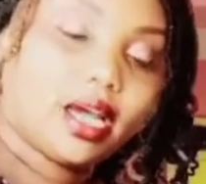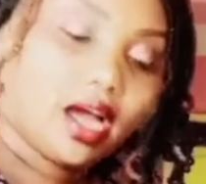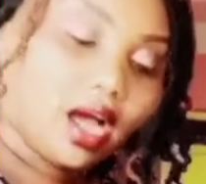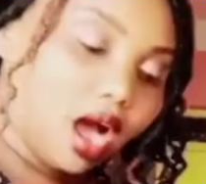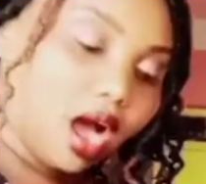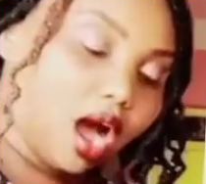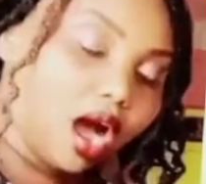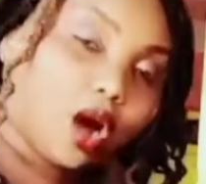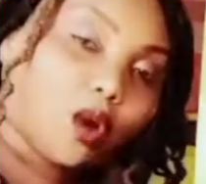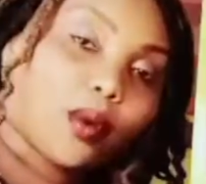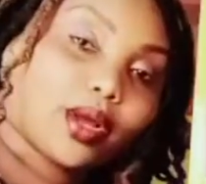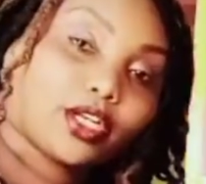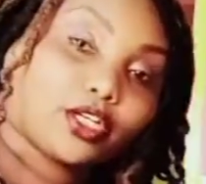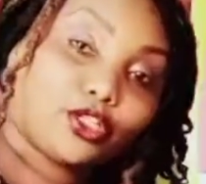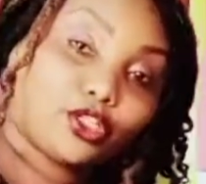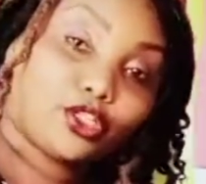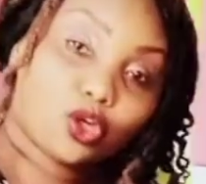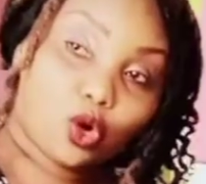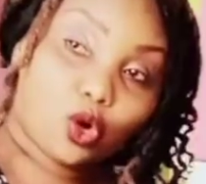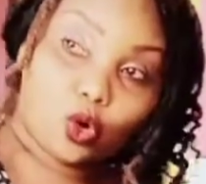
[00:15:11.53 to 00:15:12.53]
our
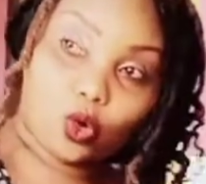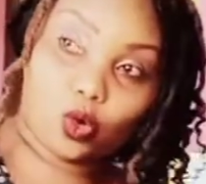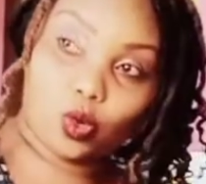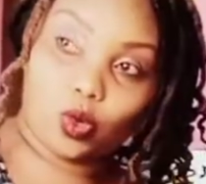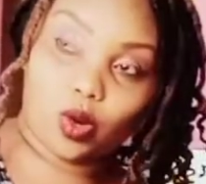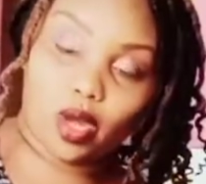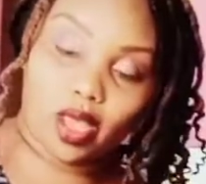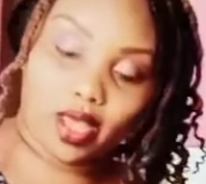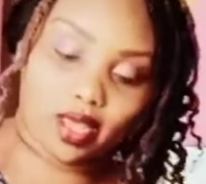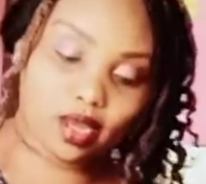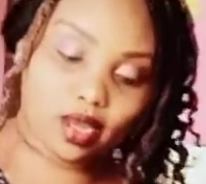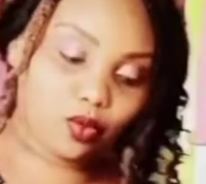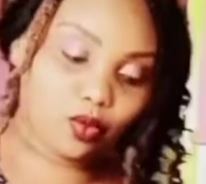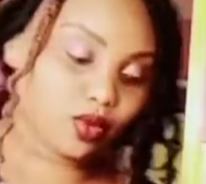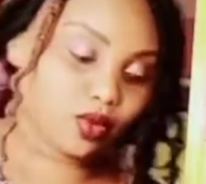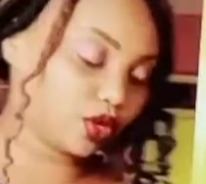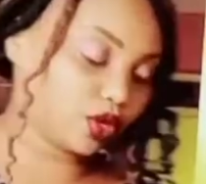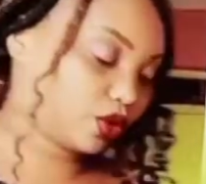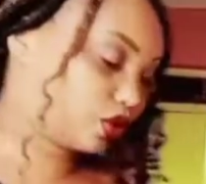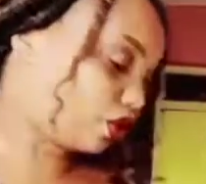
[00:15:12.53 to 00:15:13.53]
dough, and we're
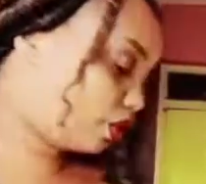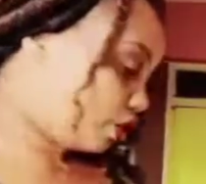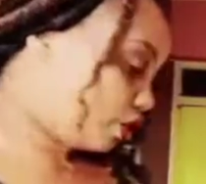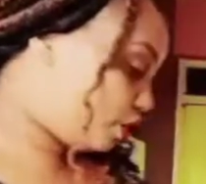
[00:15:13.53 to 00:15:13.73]
going to